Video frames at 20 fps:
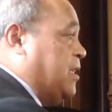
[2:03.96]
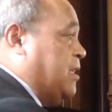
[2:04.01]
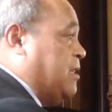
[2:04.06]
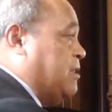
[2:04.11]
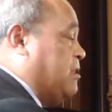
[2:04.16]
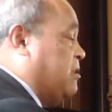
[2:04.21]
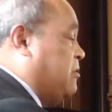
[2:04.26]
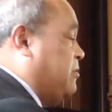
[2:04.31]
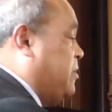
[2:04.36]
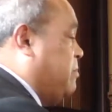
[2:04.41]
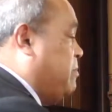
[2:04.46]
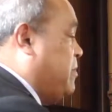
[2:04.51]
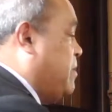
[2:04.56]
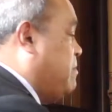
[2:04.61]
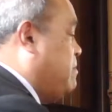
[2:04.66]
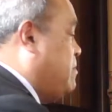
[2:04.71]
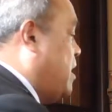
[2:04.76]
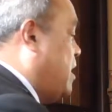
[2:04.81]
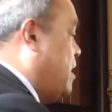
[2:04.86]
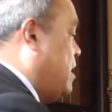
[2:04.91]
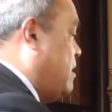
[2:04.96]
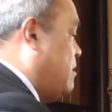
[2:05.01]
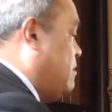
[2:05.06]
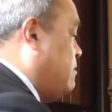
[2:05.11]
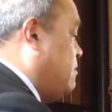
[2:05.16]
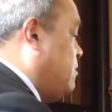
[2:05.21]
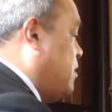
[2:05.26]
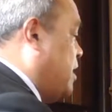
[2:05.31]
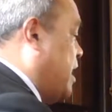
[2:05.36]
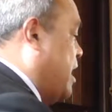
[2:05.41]
and I remember
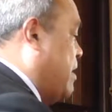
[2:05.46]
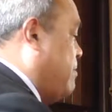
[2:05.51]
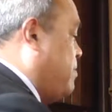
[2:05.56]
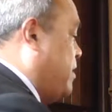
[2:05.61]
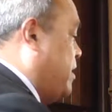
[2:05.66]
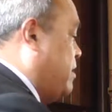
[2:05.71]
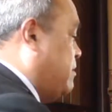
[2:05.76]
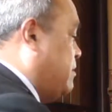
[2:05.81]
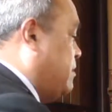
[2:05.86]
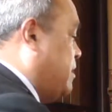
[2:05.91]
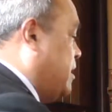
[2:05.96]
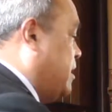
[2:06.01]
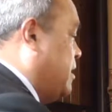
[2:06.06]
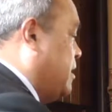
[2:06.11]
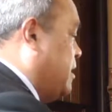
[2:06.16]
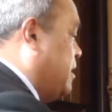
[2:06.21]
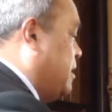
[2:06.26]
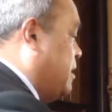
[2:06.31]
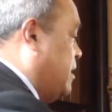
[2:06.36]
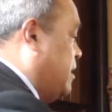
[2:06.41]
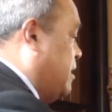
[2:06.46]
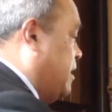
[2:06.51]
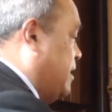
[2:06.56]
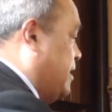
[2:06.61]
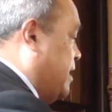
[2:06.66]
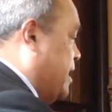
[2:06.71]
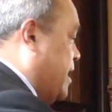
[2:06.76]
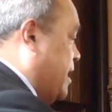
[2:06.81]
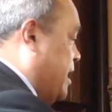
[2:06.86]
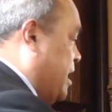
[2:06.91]
what happened
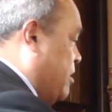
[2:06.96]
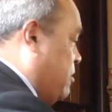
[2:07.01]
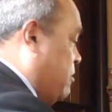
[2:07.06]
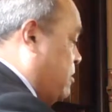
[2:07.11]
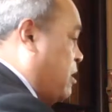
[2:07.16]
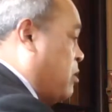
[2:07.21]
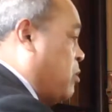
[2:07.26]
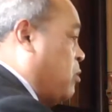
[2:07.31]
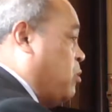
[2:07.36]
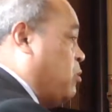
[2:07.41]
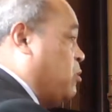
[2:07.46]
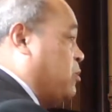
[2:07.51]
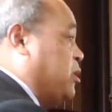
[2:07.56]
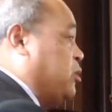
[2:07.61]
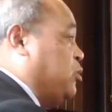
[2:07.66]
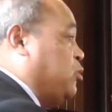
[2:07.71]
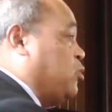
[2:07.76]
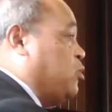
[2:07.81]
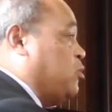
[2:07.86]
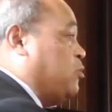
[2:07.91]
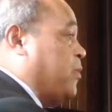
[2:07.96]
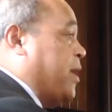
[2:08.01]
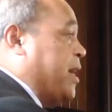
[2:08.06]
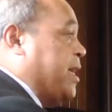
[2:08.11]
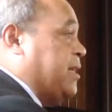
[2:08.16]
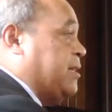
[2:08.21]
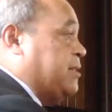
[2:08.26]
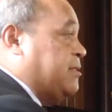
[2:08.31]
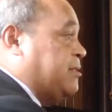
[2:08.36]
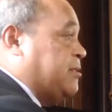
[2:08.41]
in that era called the Dawn
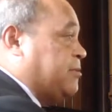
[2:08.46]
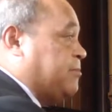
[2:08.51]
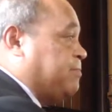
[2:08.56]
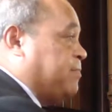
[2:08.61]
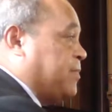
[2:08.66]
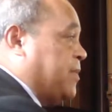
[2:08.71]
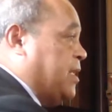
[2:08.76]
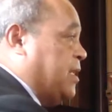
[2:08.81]
Raids.